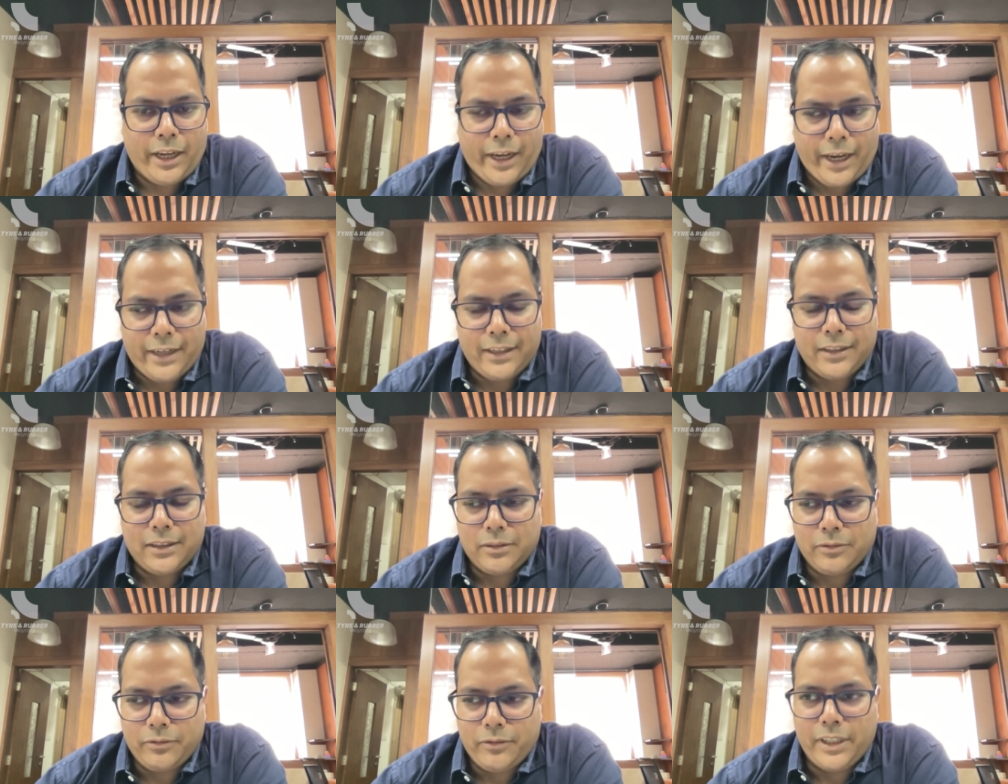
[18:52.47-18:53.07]

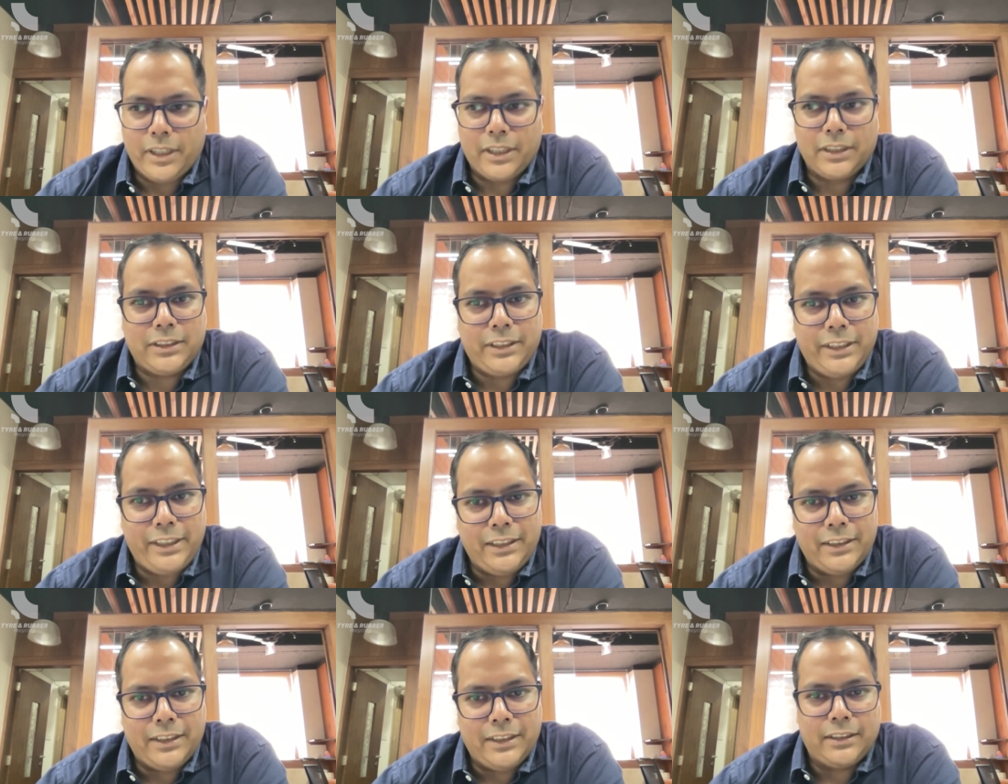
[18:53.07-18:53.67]
and we are
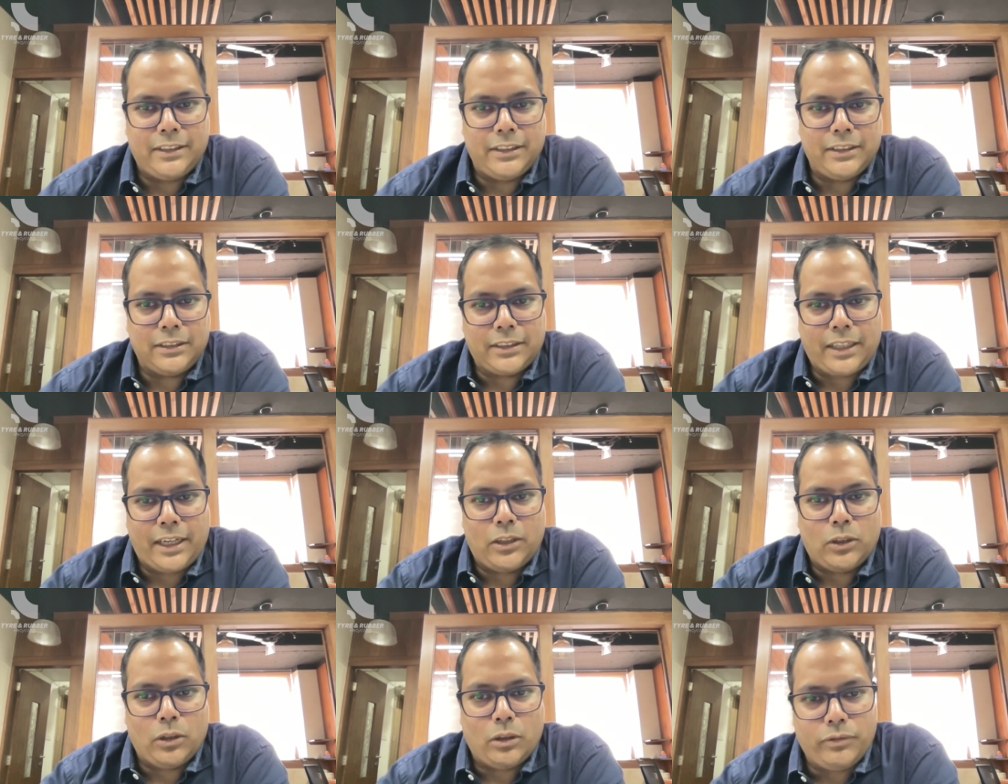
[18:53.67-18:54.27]
seeing that this
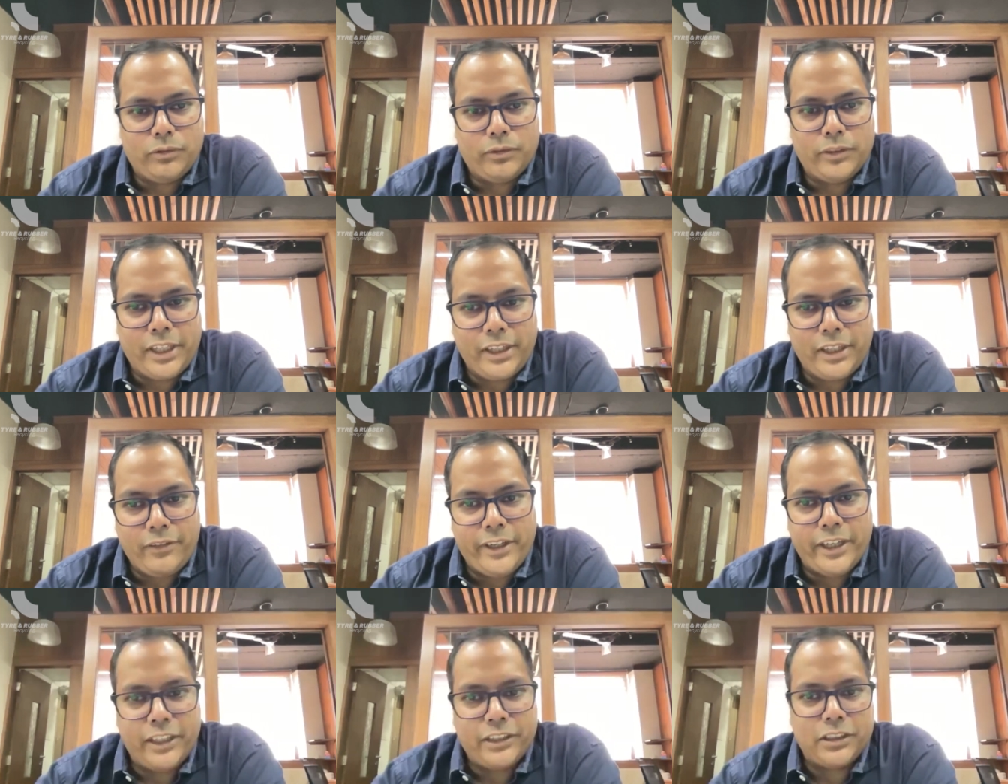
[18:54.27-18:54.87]
kind of
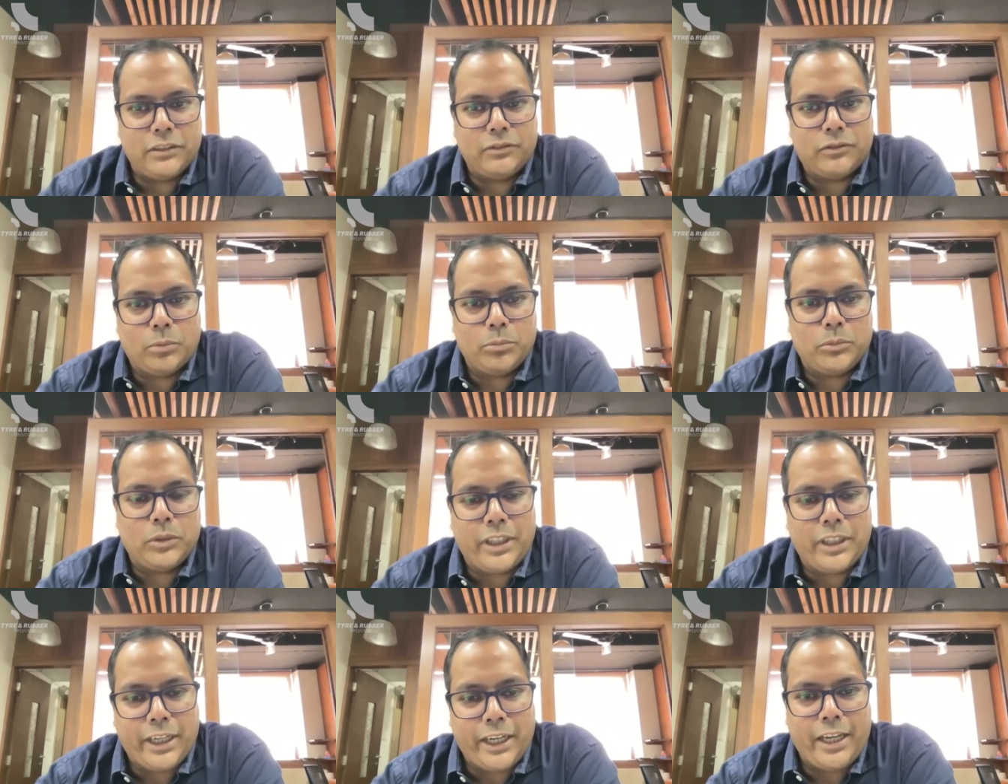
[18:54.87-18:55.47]
deviation
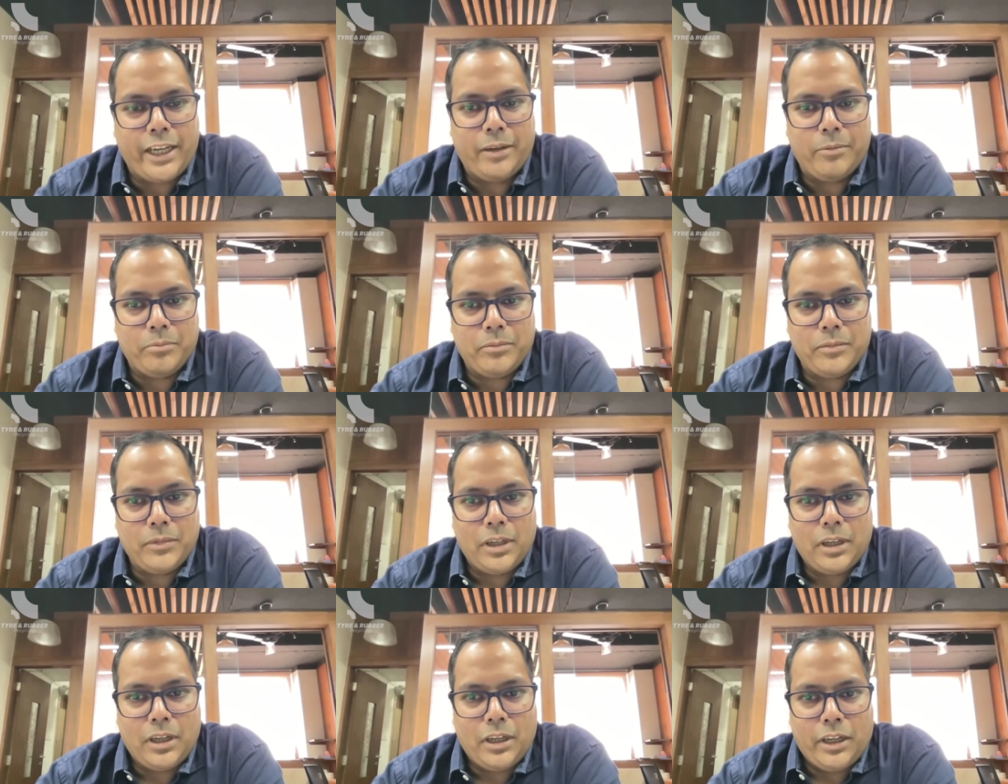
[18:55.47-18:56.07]
from the name